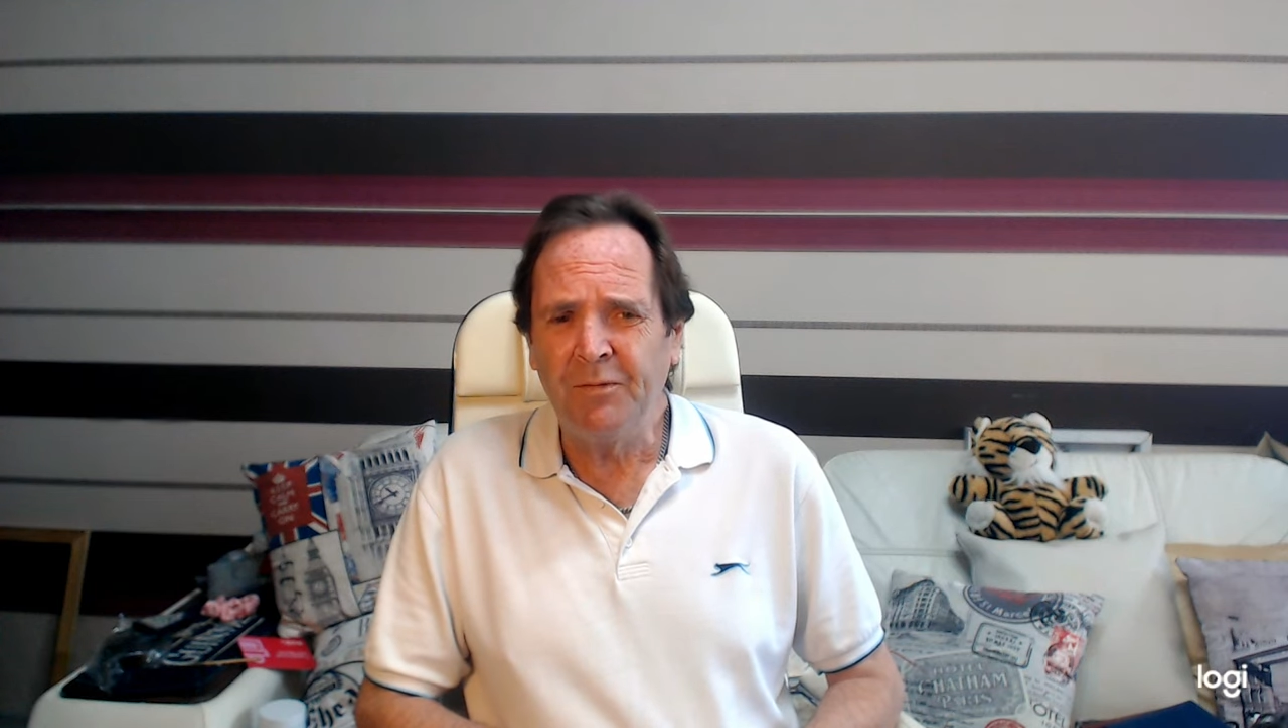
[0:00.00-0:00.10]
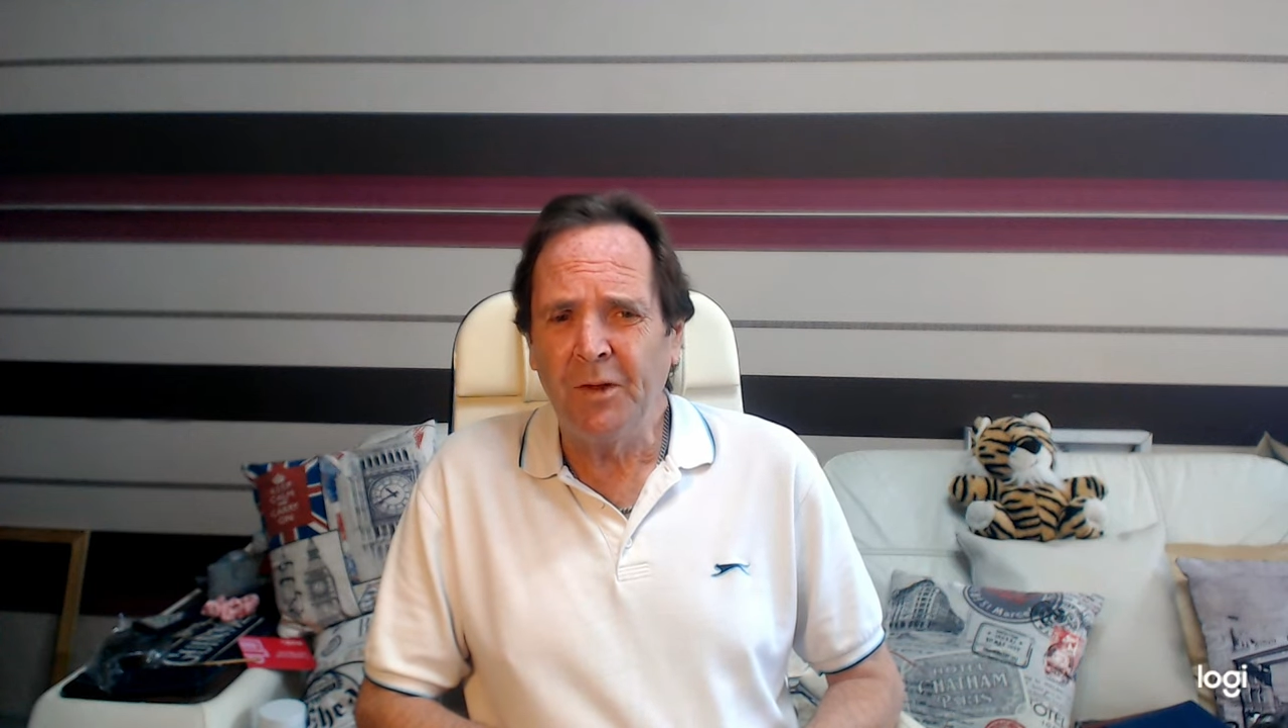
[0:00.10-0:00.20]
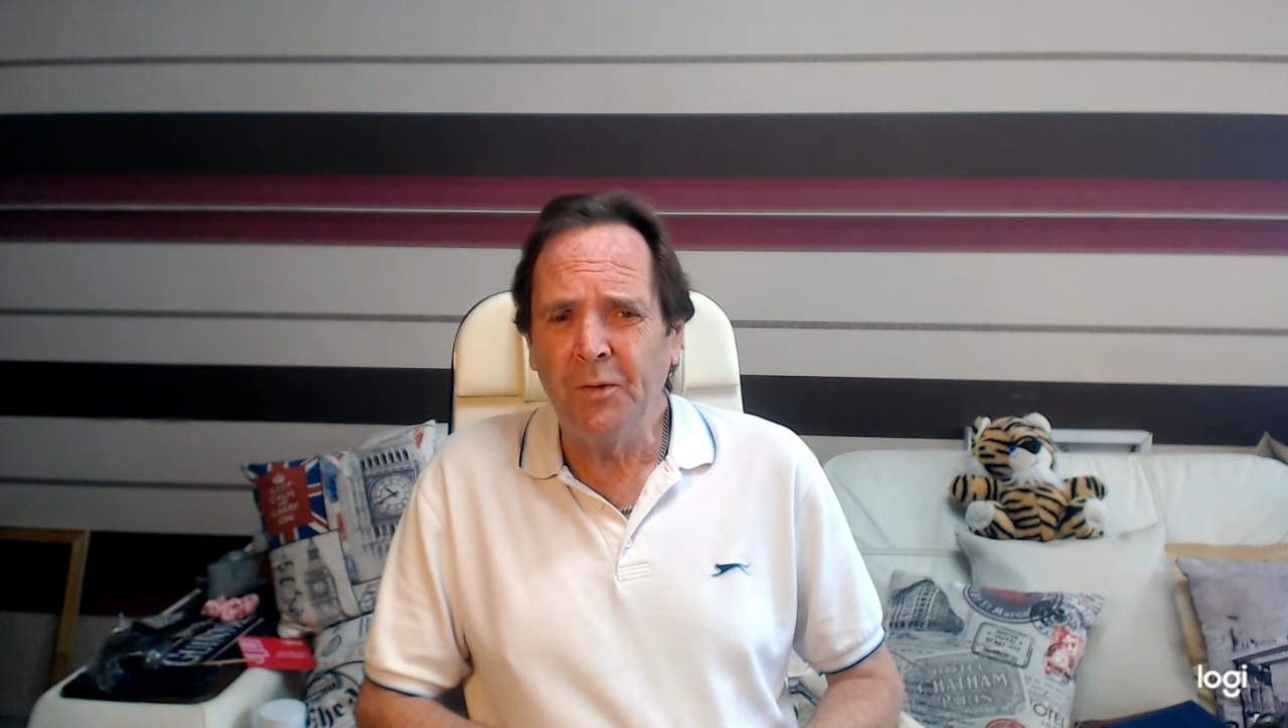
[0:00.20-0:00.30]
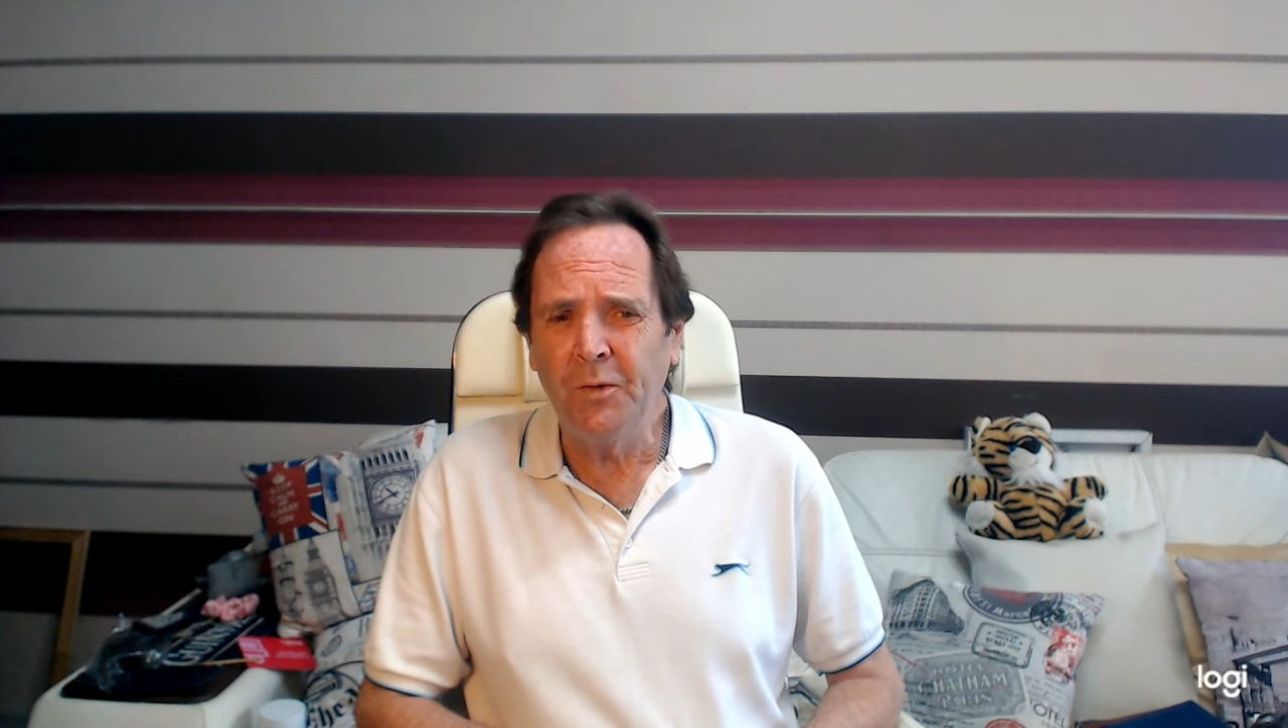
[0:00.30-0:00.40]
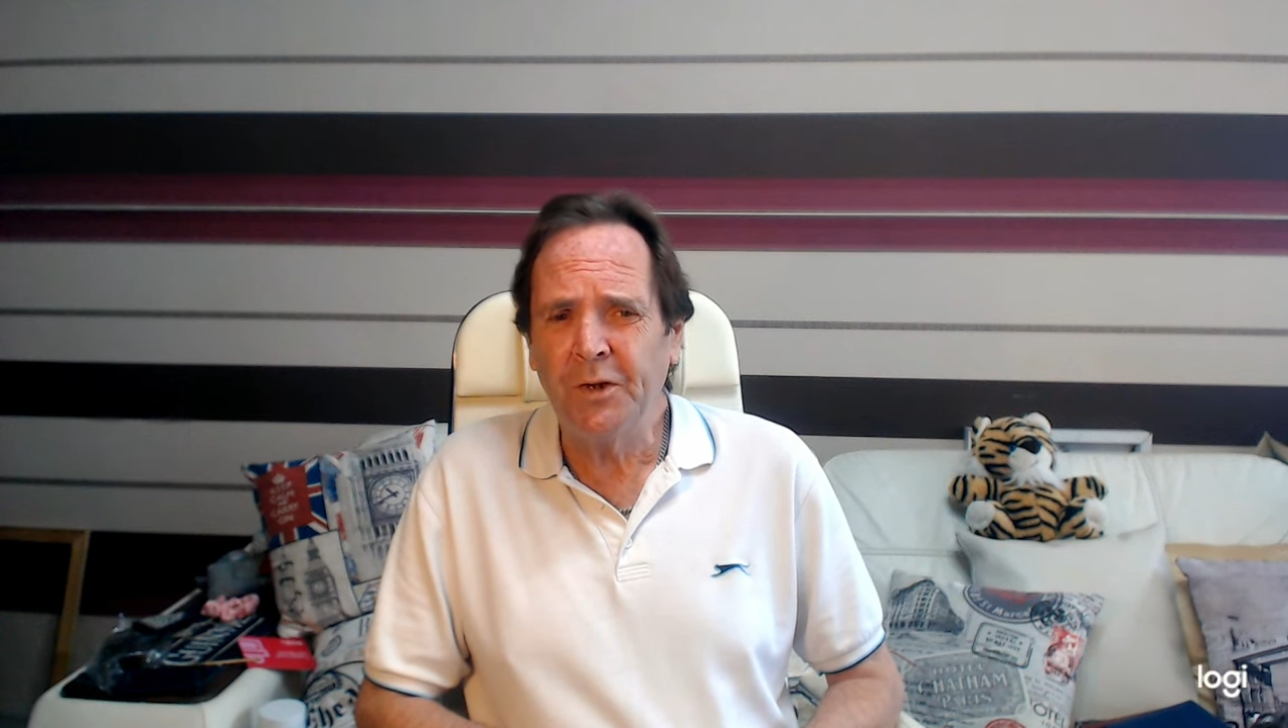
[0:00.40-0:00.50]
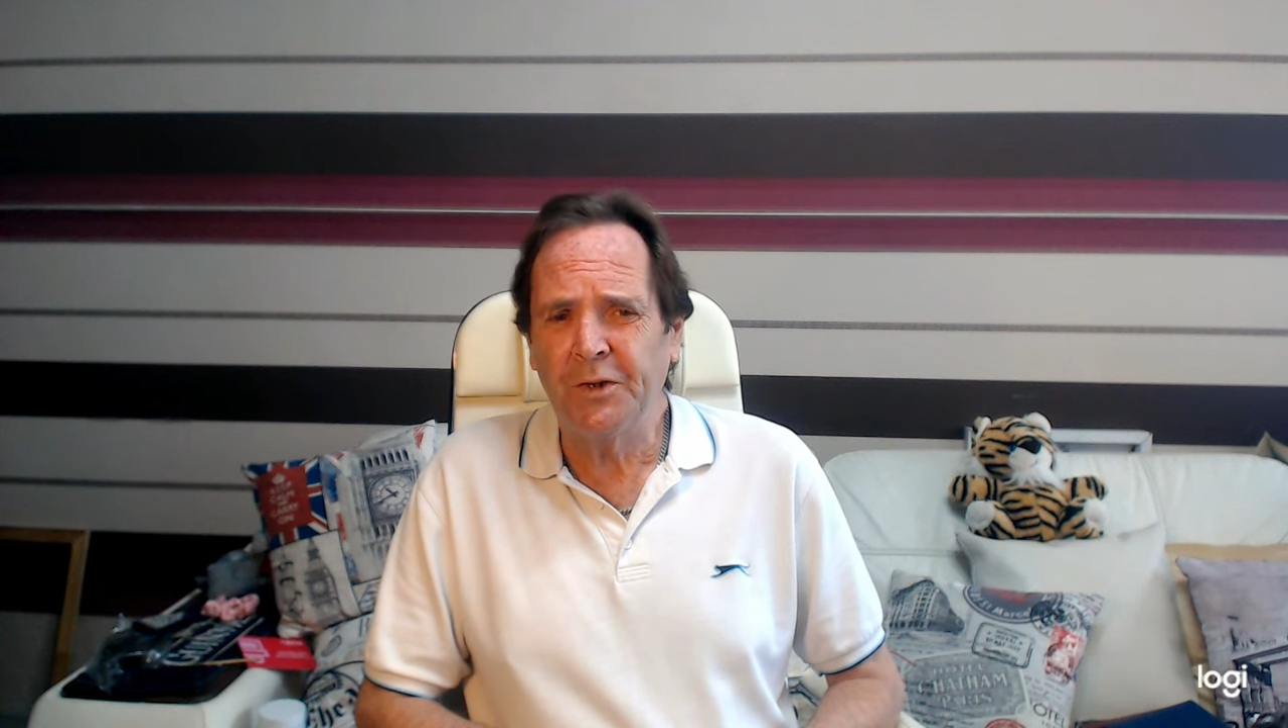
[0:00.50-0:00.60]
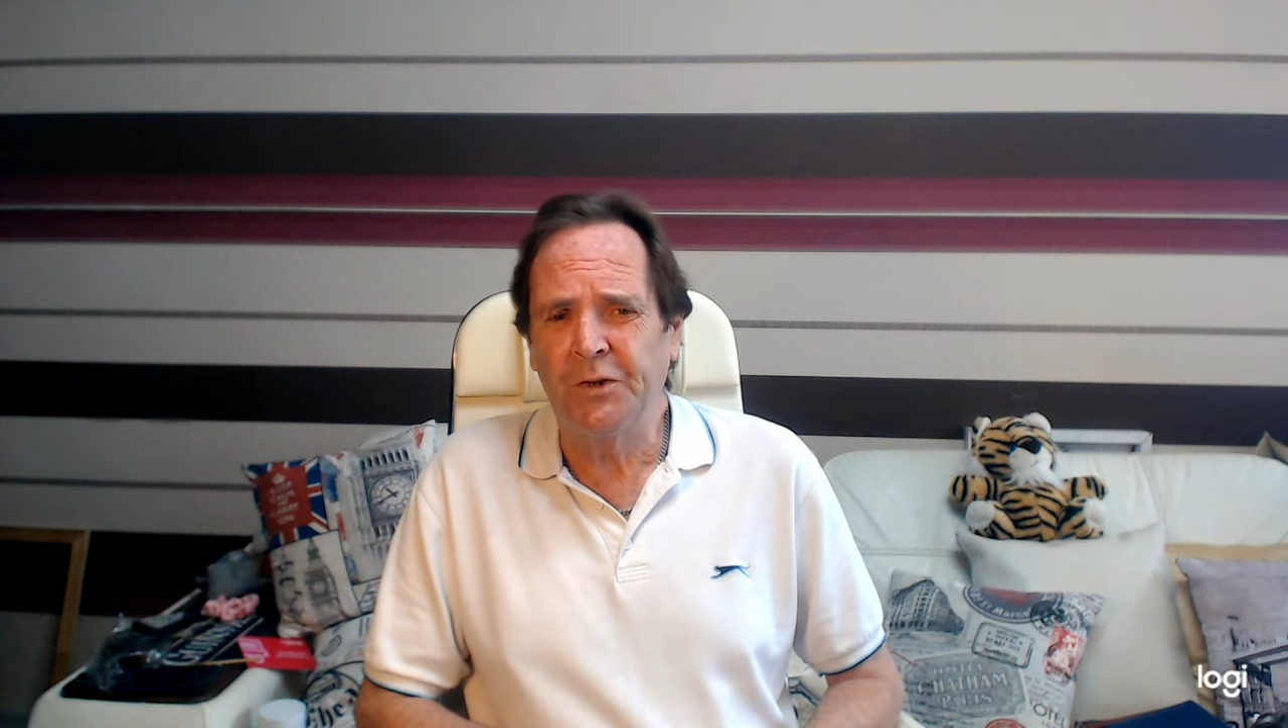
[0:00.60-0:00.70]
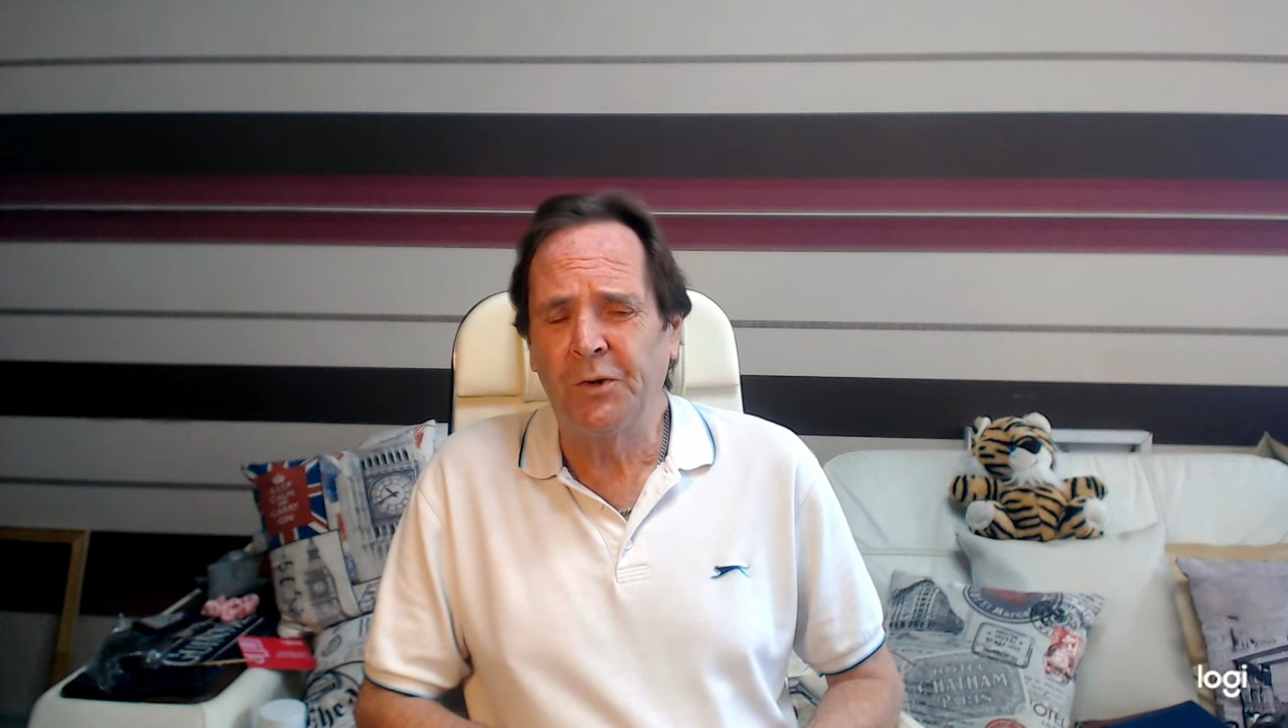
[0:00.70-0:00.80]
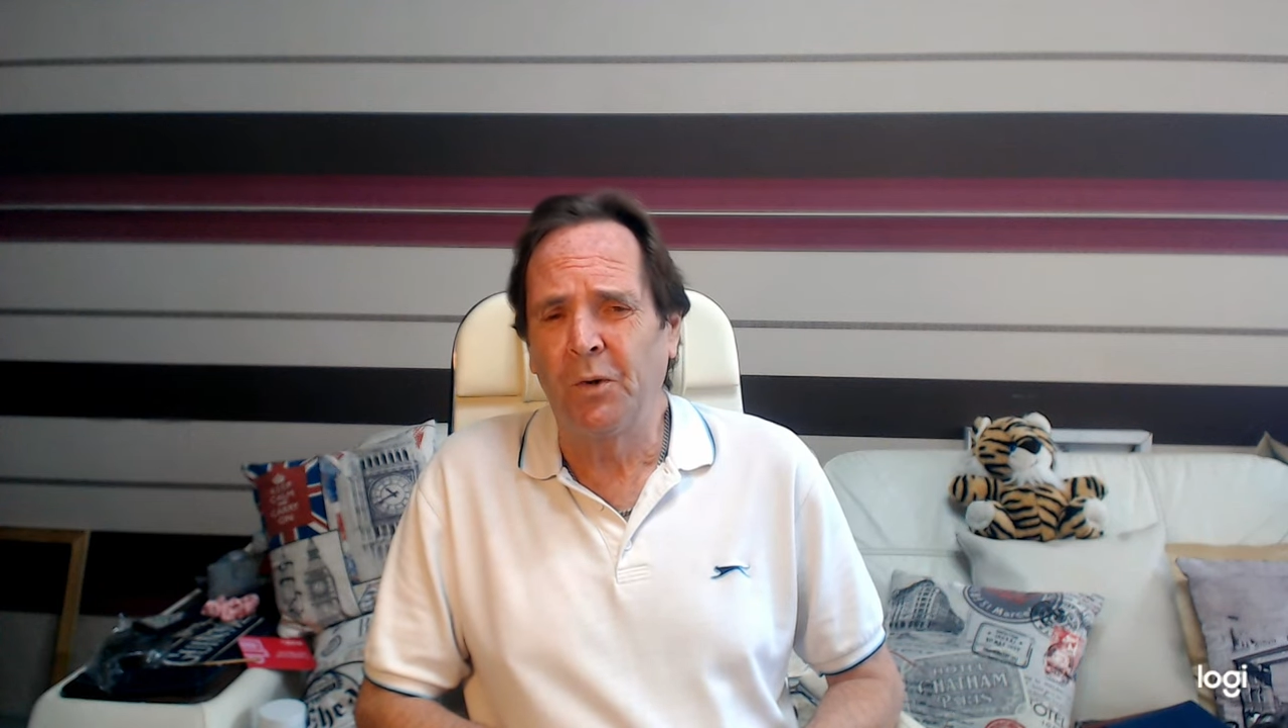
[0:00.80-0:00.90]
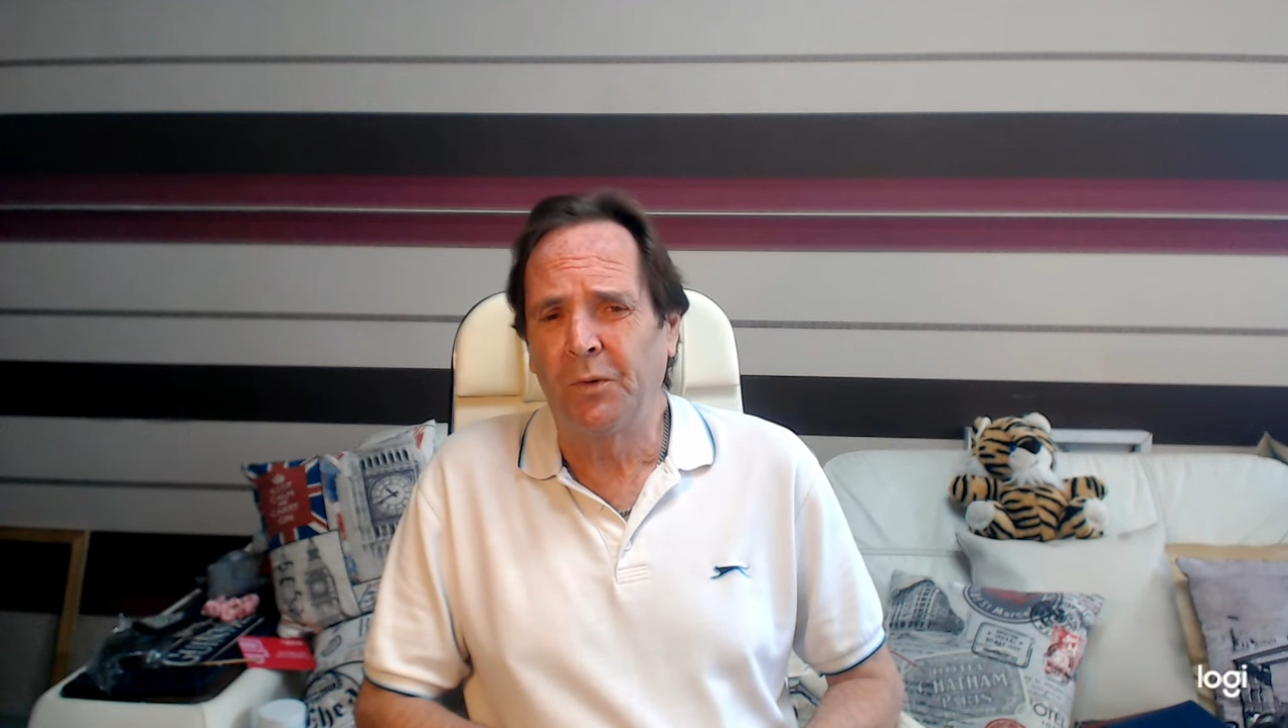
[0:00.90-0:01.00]
you look at the
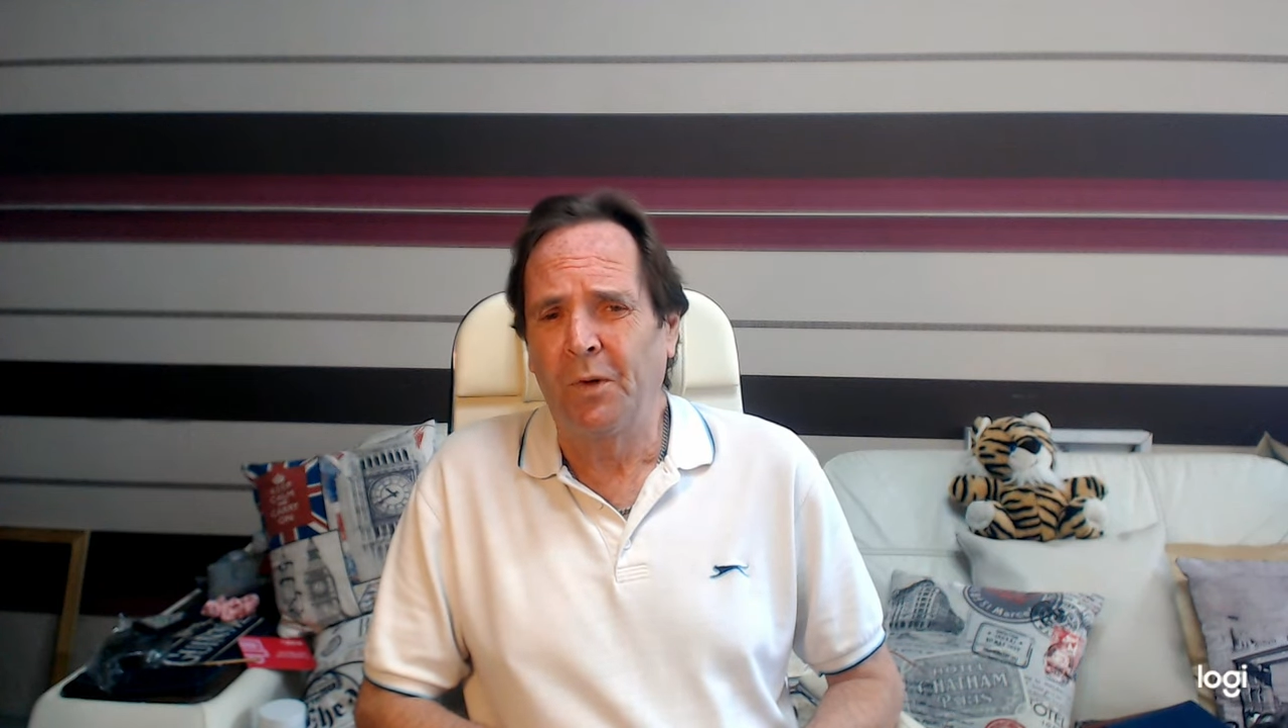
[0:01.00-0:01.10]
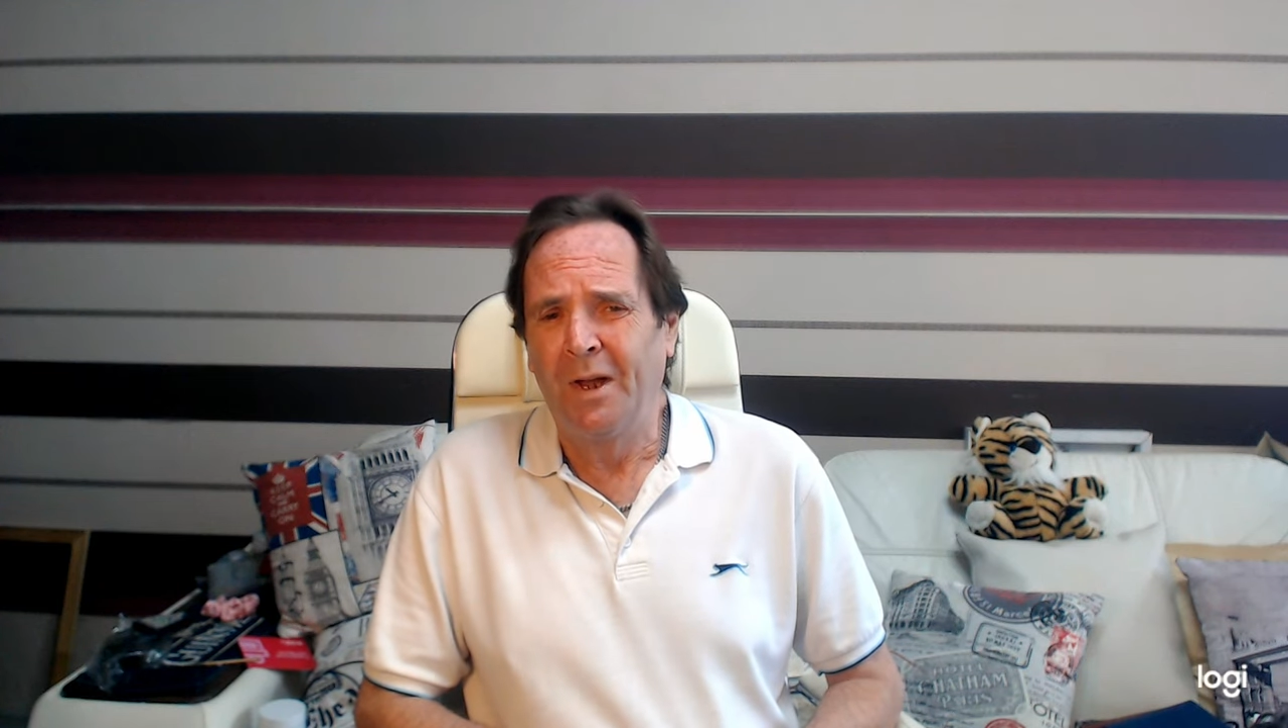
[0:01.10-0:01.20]
total,